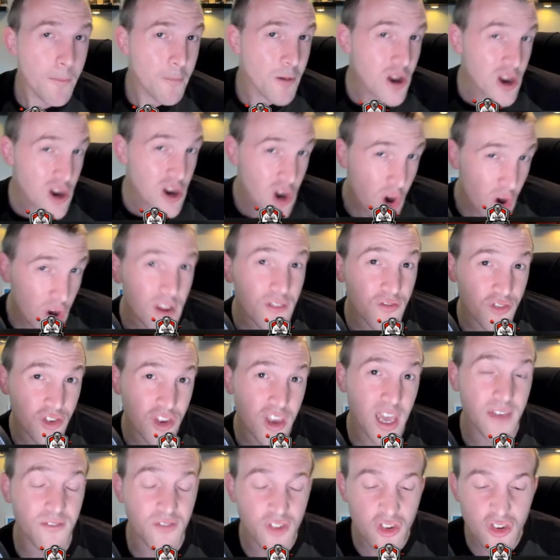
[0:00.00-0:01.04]
We could have
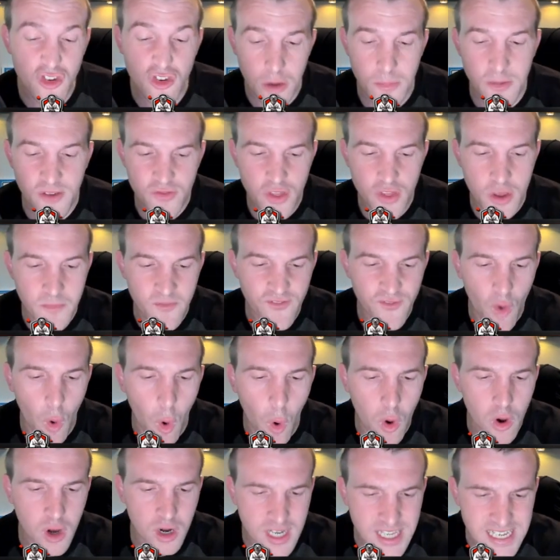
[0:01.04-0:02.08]
saved some of them
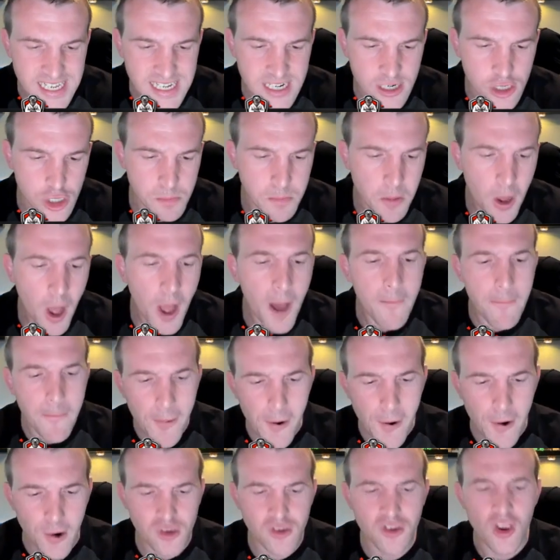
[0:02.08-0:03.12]
for cleanup,
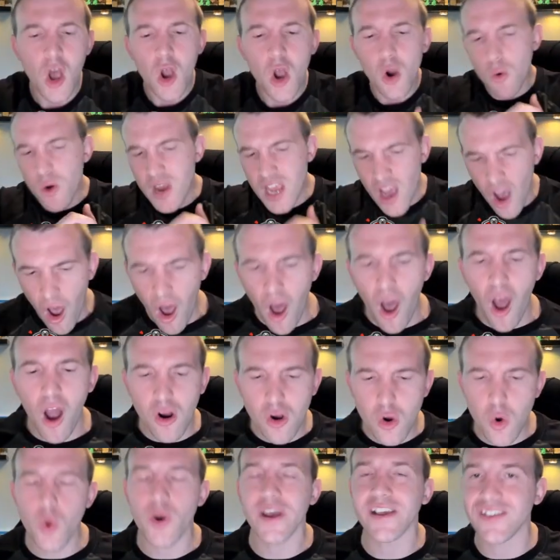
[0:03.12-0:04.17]
but we
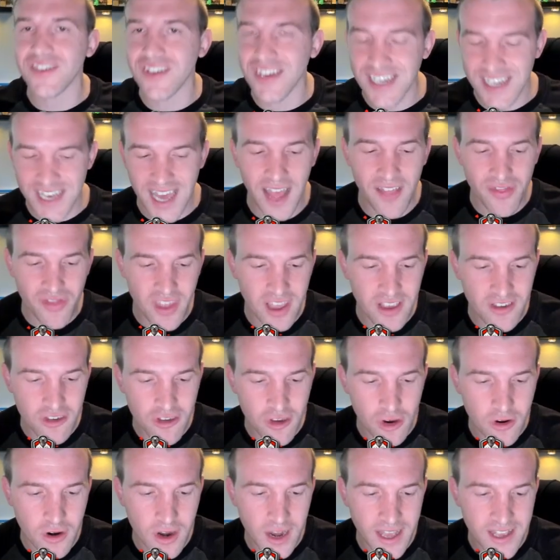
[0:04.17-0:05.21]
are going to get this
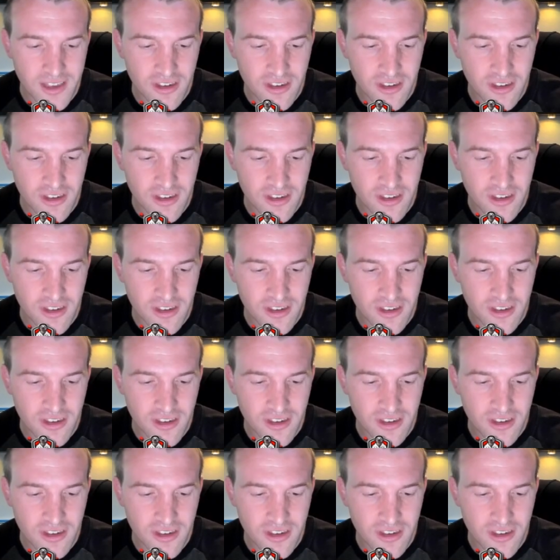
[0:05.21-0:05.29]
done.